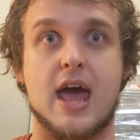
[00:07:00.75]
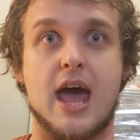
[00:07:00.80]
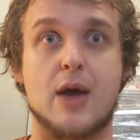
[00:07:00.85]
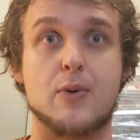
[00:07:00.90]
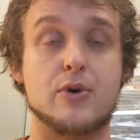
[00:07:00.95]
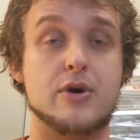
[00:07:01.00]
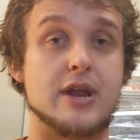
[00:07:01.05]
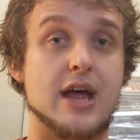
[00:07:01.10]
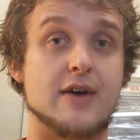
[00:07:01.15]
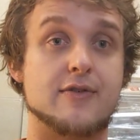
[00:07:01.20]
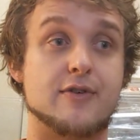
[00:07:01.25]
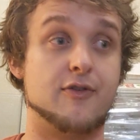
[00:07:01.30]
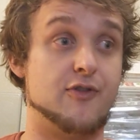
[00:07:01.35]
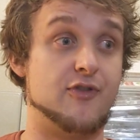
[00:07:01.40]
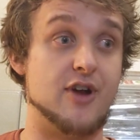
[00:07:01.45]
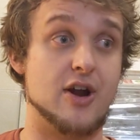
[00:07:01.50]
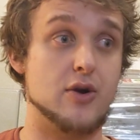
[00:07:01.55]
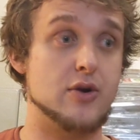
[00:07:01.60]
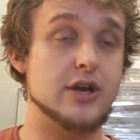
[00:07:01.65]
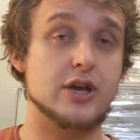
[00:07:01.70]
And we would a
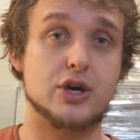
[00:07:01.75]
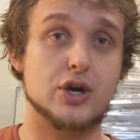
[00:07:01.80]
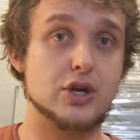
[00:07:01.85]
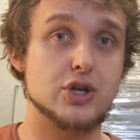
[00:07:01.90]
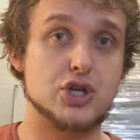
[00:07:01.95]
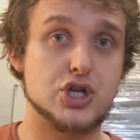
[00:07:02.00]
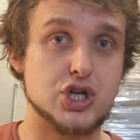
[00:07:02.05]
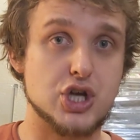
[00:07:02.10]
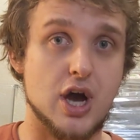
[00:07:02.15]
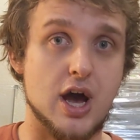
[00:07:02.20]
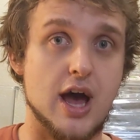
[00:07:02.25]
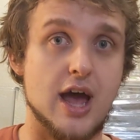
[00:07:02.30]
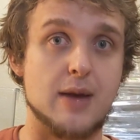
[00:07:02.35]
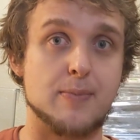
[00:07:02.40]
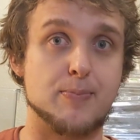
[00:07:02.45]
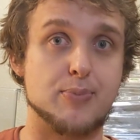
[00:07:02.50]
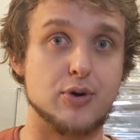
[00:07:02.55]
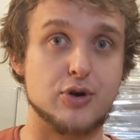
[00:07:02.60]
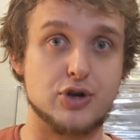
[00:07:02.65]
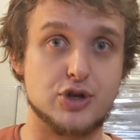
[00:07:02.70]
very good shot
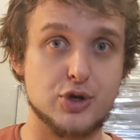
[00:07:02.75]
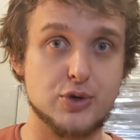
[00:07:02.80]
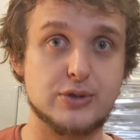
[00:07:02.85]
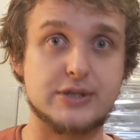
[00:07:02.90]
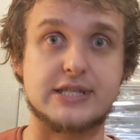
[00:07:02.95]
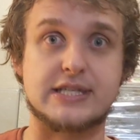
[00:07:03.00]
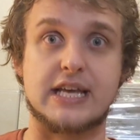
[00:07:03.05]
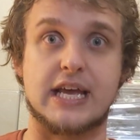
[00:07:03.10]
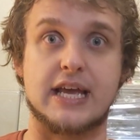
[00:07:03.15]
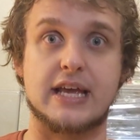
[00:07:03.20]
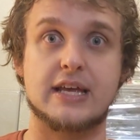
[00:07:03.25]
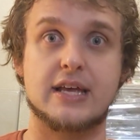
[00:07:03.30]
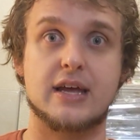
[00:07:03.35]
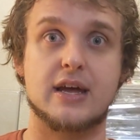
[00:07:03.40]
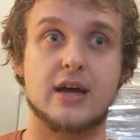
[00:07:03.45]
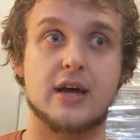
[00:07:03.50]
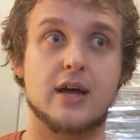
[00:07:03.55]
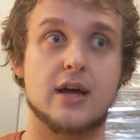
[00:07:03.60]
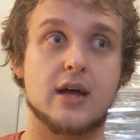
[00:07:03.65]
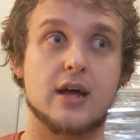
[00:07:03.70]
at producing
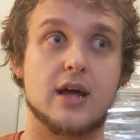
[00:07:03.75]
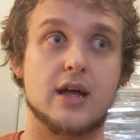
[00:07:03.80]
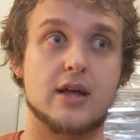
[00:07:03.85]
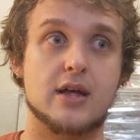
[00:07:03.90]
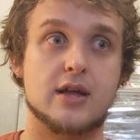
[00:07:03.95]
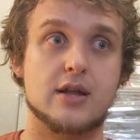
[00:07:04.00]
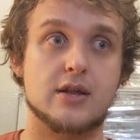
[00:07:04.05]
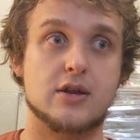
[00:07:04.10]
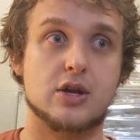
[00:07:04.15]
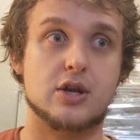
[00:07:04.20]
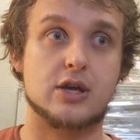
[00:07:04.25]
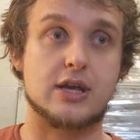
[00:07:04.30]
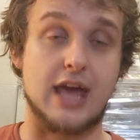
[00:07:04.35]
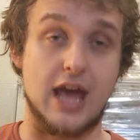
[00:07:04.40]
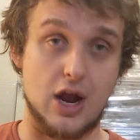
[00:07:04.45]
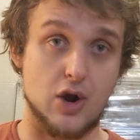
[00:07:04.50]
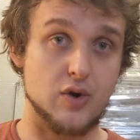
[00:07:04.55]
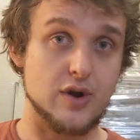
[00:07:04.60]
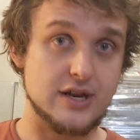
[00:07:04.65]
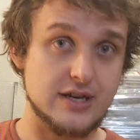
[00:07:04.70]

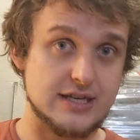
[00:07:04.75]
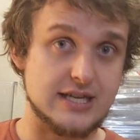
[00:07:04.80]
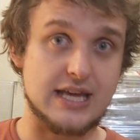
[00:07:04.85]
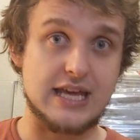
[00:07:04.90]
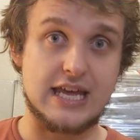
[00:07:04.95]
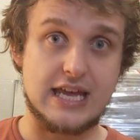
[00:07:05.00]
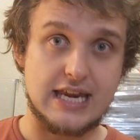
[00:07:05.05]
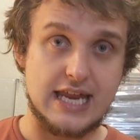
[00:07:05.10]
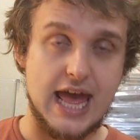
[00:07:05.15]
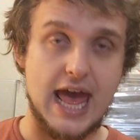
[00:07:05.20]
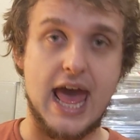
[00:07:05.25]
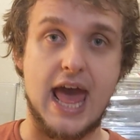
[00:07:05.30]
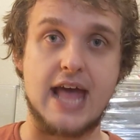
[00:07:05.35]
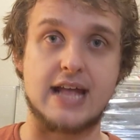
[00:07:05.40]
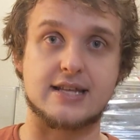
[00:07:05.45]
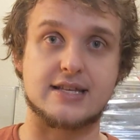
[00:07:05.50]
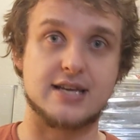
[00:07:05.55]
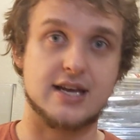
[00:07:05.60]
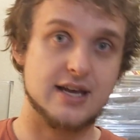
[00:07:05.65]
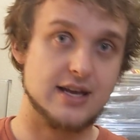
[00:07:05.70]
guaranteed
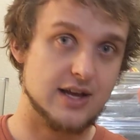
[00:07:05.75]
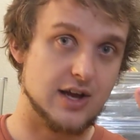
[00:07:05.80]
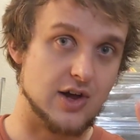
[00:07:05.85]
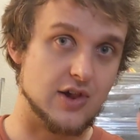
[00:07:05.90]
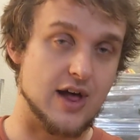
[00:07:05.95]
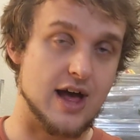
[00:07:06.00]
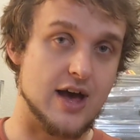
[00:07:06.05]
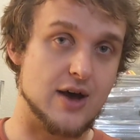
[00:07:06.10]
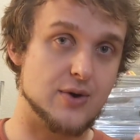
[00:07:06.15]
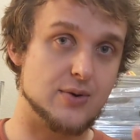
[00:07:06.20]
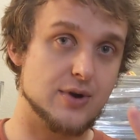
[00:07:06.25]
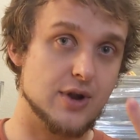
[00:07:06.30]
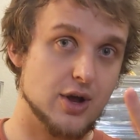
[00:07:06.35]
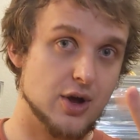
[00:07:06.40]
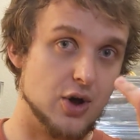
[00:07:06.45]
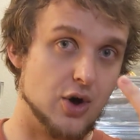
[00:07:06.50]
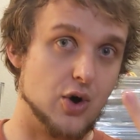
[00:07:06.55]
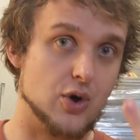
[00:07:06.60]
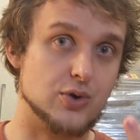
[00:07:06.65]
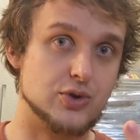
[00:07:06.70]
het clown
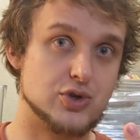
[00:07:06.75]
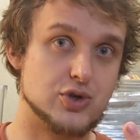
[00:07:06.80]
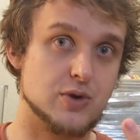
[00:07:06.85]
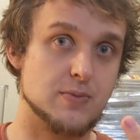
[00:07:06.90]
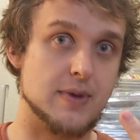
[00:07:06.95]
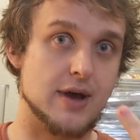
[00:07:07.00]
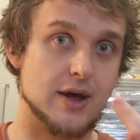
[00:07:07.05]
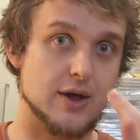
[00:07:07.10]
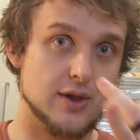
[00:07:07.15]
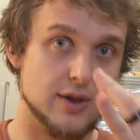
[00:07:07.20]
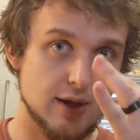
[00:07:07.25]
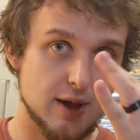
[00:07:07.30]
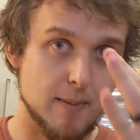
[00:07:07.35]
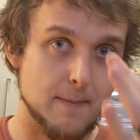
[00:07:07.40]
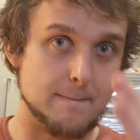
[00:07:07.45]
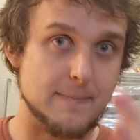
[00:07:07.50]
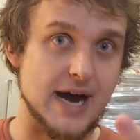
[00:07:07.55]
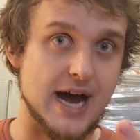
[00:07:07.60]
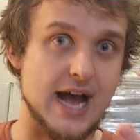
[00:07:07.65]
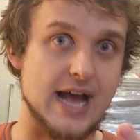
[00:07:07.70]
ultramel
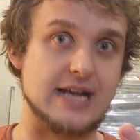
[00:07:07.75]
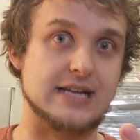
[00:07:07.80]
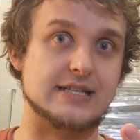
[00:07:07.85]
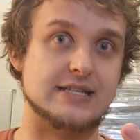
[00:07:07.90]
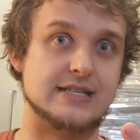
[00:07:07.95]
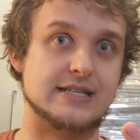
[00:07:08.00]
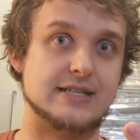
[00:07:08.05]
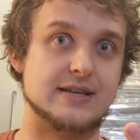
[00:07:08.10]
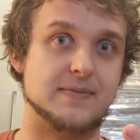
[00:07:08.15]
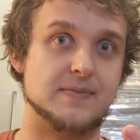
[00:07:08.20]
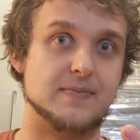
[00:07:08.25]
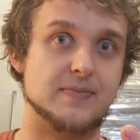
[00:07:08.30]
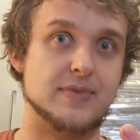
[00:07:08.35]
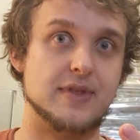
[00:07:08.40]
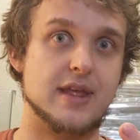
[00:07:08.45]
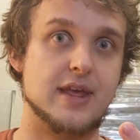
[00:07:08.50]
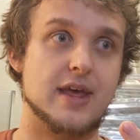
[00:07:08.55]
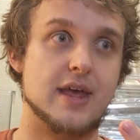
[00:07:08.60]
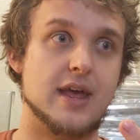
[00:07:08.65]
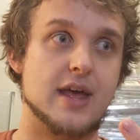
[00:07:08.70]
pieds
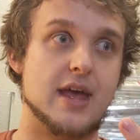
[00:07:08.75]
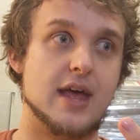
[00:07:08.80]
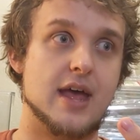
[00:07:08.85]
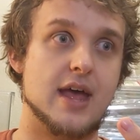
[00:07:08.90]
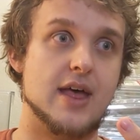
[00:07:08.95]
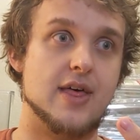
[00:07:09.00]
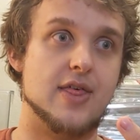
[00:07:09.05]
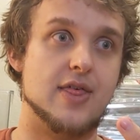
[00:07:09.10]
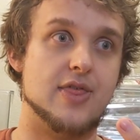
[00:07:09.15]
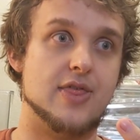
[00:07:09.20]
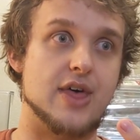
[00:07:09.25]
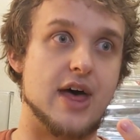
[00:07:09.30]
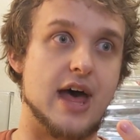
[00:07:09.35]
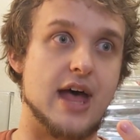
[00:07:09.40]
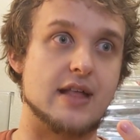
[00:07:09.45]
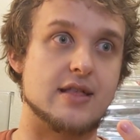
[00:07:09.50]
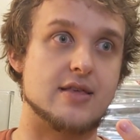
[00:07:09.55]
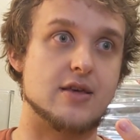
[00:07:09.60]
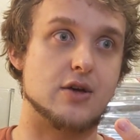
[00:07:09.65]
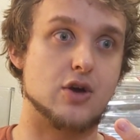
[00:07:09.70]

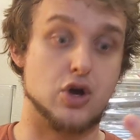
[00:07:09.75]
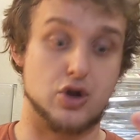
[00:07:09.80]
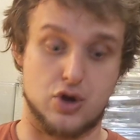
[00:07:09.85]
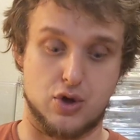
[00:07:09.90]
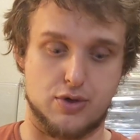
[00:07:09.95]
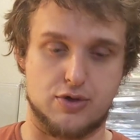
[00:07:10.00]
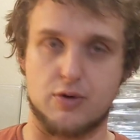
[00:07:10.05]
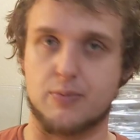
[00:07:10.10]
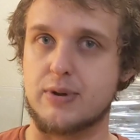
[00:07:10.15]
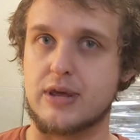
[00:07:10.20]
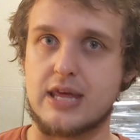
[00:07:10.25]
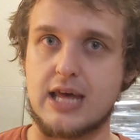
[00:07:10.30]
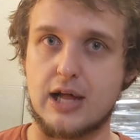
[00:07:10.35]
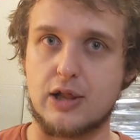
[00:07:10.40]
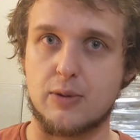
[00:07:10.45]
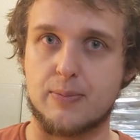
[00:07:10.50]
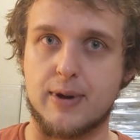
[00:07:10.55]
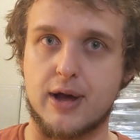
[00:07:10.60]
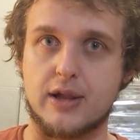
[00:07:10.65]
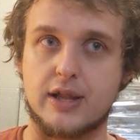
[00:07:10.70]
that could also be
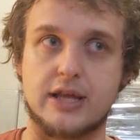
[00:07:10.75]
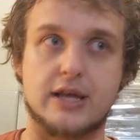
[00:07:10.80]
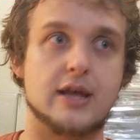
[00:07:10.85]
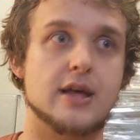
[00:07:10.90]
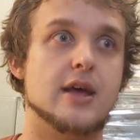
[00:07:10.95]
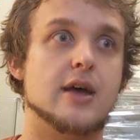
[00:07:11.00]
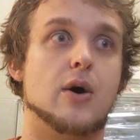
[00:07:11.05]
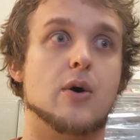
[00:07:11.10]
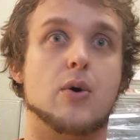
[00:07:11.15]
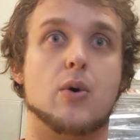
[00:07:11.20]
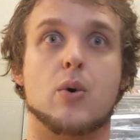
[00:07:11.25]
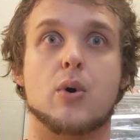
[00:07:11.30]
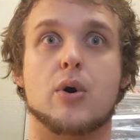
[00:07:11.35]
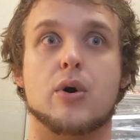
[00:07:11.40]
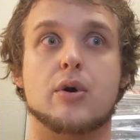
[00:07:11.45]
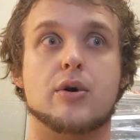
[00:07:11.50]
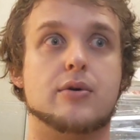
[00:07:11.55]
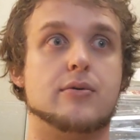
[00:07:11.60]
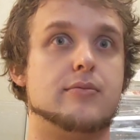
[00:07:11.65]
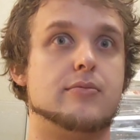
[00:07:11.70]
yellow belly
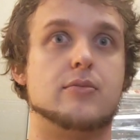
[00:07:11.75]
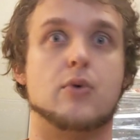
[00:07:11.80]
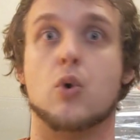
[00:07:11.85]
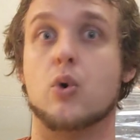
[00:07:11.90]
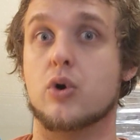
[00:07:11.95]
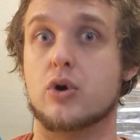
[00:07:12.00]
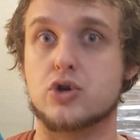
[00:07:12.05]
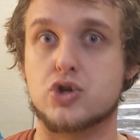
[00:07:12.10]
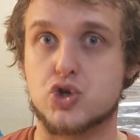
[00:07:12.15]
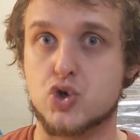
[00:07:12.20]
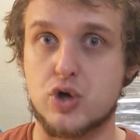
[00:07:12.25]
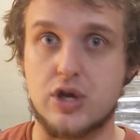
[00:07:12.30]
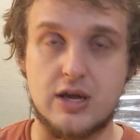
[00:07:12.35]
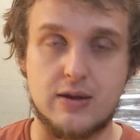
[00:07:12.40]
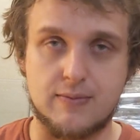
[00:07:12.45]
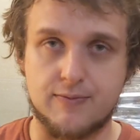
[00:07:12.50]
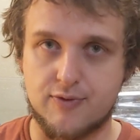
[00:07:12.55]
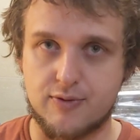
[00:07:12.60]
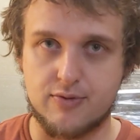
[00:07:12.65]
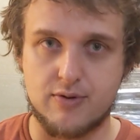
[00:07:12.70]
or orange
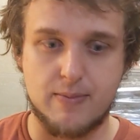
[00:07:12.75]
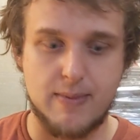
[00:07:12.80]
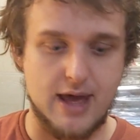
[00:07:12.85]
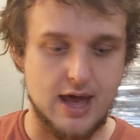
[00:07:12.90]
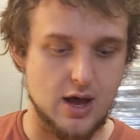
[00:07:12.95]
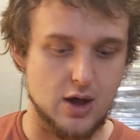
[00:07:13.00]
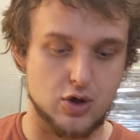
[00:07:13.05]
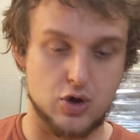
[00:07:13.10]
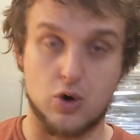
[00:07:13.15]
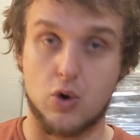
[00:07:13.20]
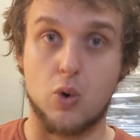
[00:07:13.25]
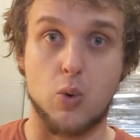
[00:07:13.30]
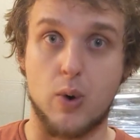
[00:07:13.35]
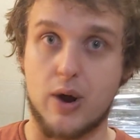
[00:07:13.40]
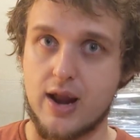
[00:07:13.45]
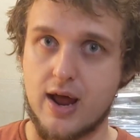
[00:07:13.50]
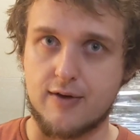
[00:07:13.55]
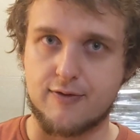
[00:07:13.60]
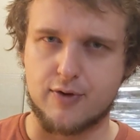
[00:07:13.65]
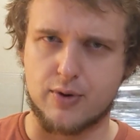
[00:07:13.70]
dream from the male or
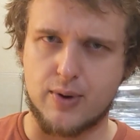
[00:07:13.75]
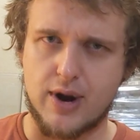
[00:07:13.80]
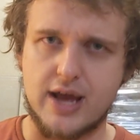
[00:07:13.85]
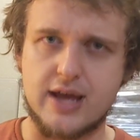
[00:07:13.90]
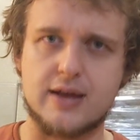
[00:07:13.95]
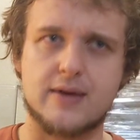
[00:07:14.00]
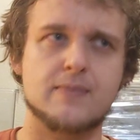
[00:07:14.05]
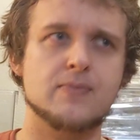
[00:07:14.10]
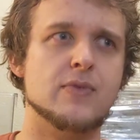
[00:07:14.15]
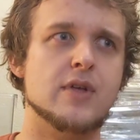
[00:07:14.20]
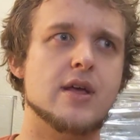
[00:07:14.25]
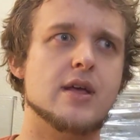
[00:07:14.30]
whatever, right?